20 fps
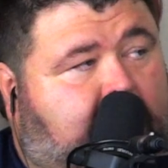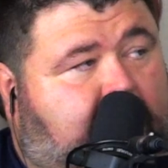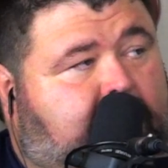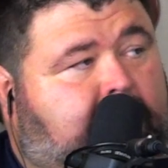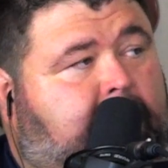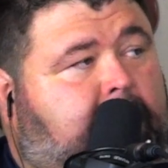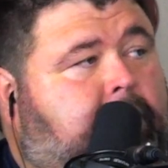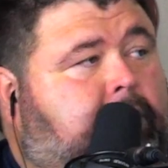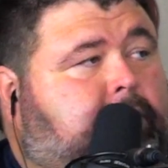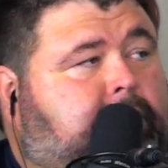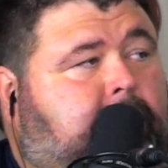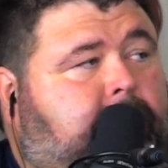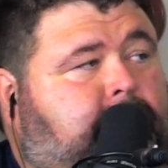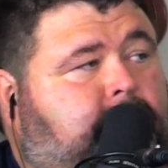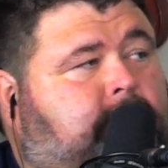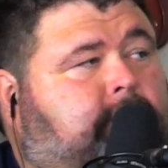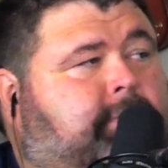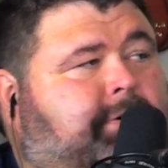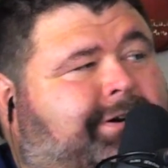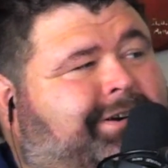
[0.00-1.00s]
dried out, go
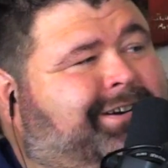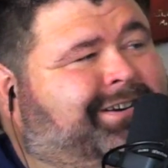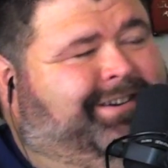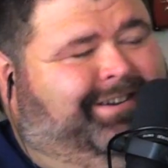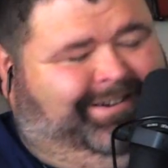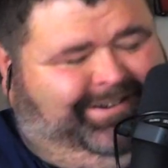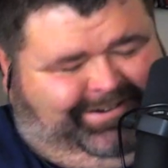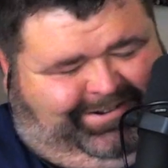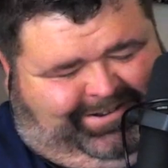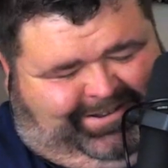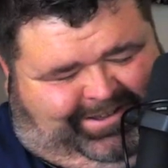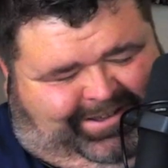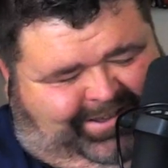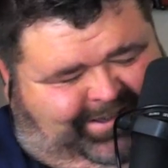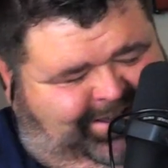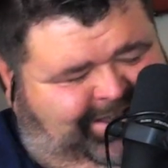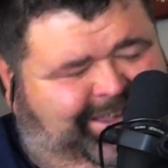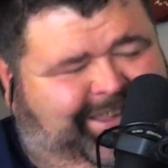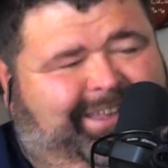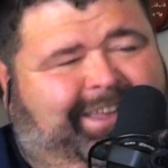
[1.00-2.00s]
for it.
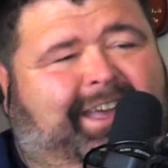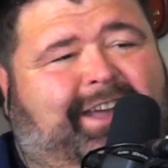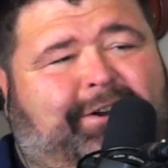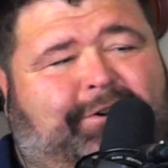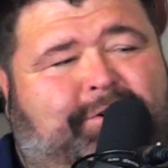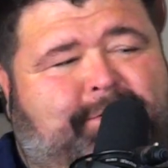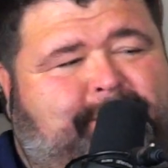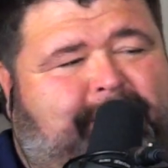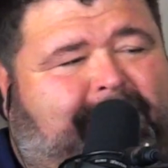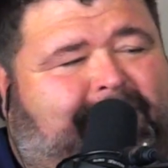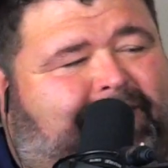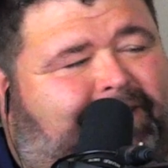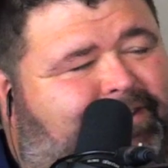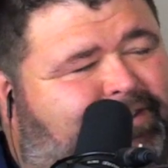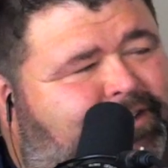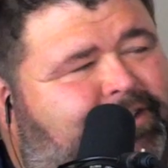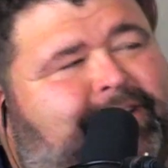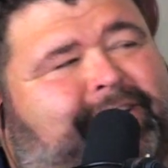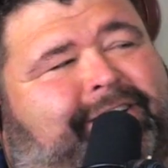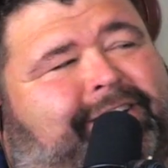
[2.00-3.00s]
Who am I to
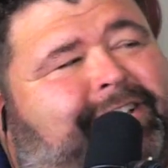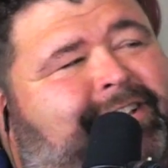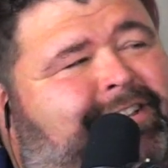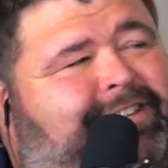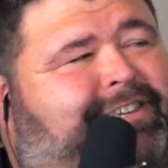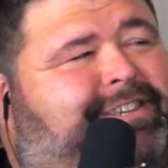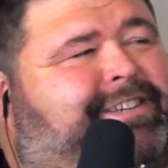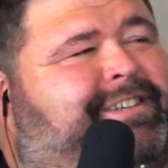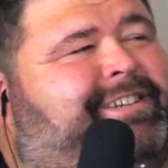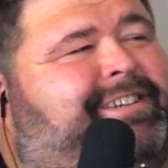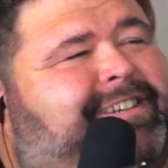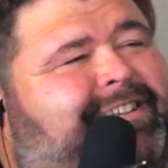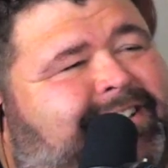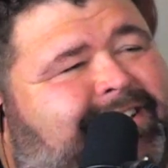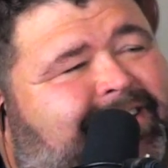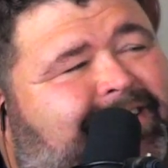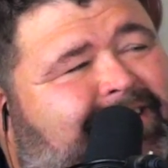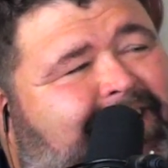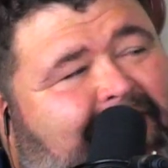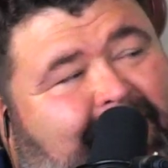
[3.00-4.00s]
judge?
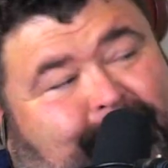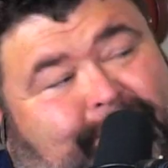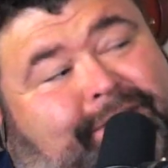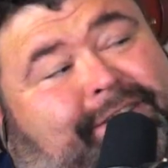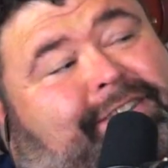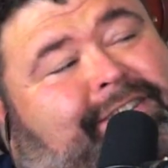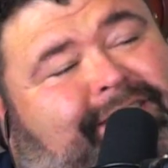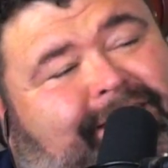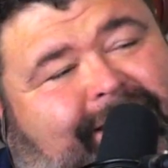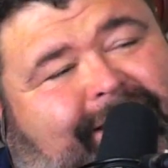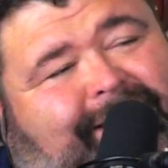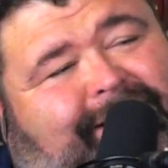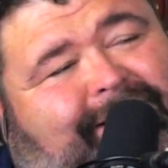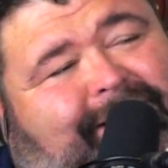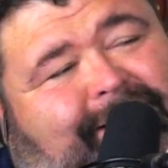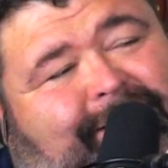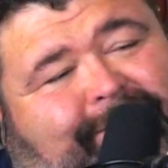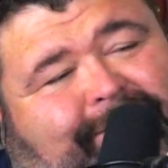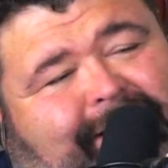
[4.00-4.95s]
I'm just telling you,